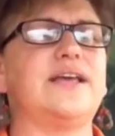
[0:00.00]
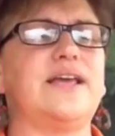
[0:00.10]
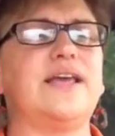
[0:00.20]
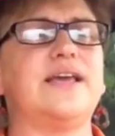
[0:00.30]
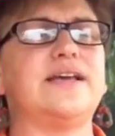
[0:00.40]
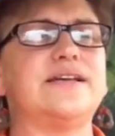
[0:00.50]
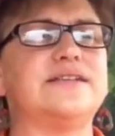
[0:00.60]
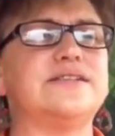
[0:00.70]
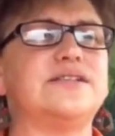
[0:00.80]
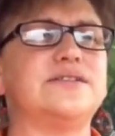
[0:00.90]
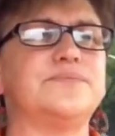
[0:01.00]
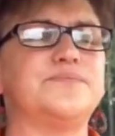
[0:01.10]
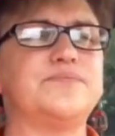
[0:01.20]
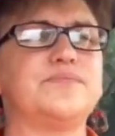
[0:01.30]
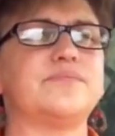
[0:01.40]
And
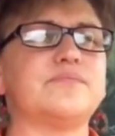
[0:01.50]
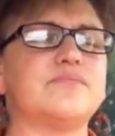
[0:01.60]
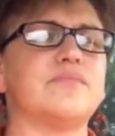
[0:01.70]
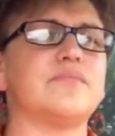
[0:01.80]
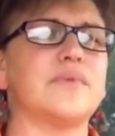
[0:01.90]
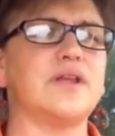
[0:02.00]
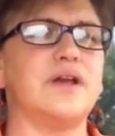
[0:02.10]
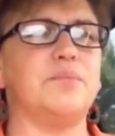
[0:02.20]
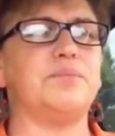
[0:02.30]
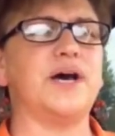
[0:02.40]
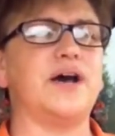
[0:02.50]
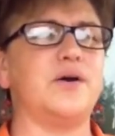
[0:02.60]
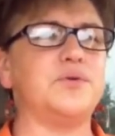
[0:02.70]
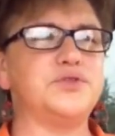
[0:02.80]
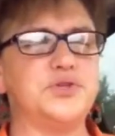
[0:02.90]

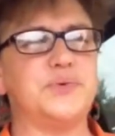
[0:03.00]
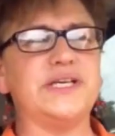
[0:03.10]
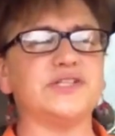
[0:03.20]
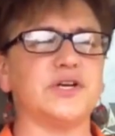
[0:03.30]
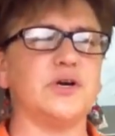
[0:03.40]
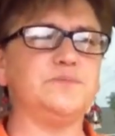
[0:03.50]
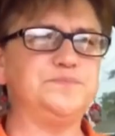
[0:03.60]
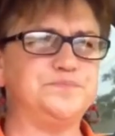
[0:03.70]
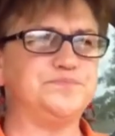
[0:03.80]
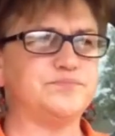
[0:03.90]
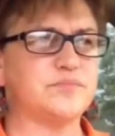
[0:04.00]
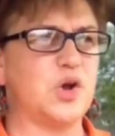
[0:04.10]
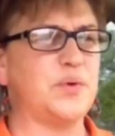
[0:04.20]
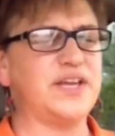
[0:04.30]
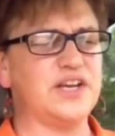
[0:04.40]
about 2 weeks ago,
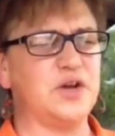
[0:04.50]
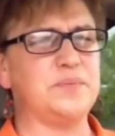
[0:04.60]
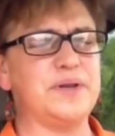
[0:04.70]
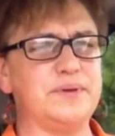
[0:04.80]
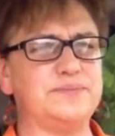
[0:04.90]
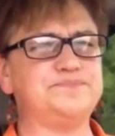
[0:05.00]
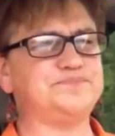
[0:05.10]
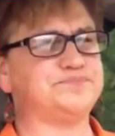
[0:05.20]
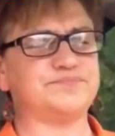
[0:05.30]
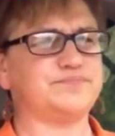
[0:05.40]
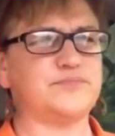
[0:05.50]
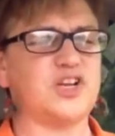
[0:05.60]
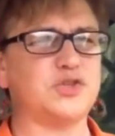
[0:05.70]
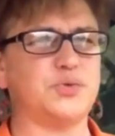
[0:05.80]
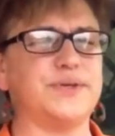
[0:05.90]
a week ago maybe,
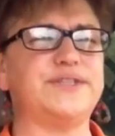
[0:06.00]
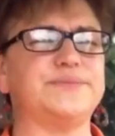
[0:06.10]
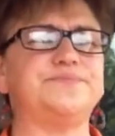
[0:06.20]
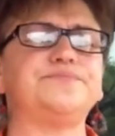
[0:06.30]
not 2 weeks,